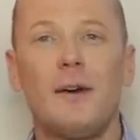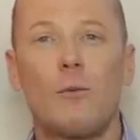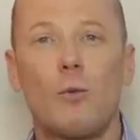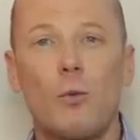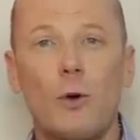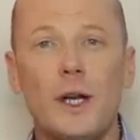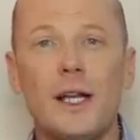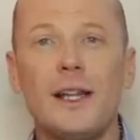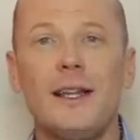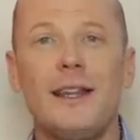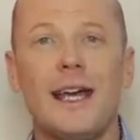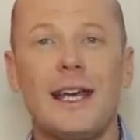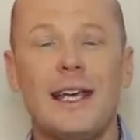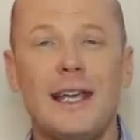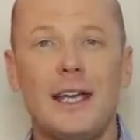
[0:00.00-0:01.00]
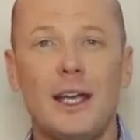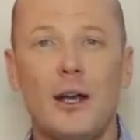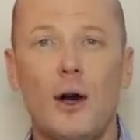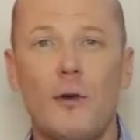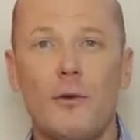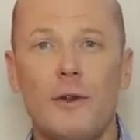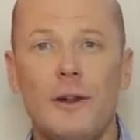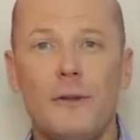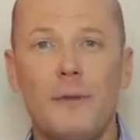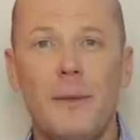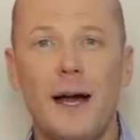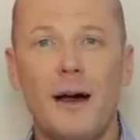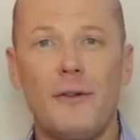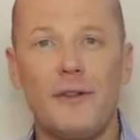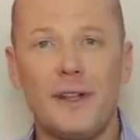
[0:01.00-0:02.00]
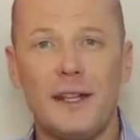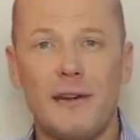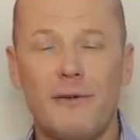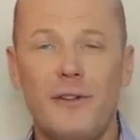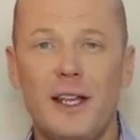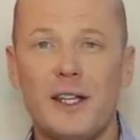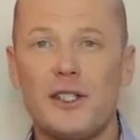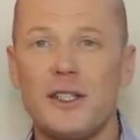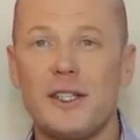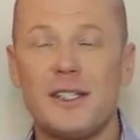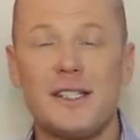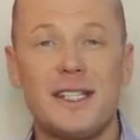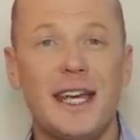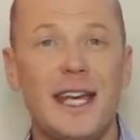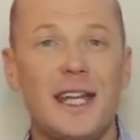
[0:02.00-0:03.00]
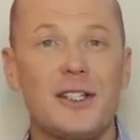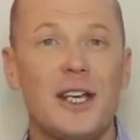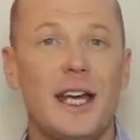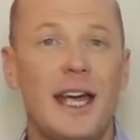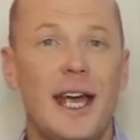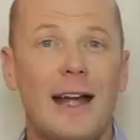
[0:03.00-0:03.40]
really, that can get over these mountains at the finish of the stage.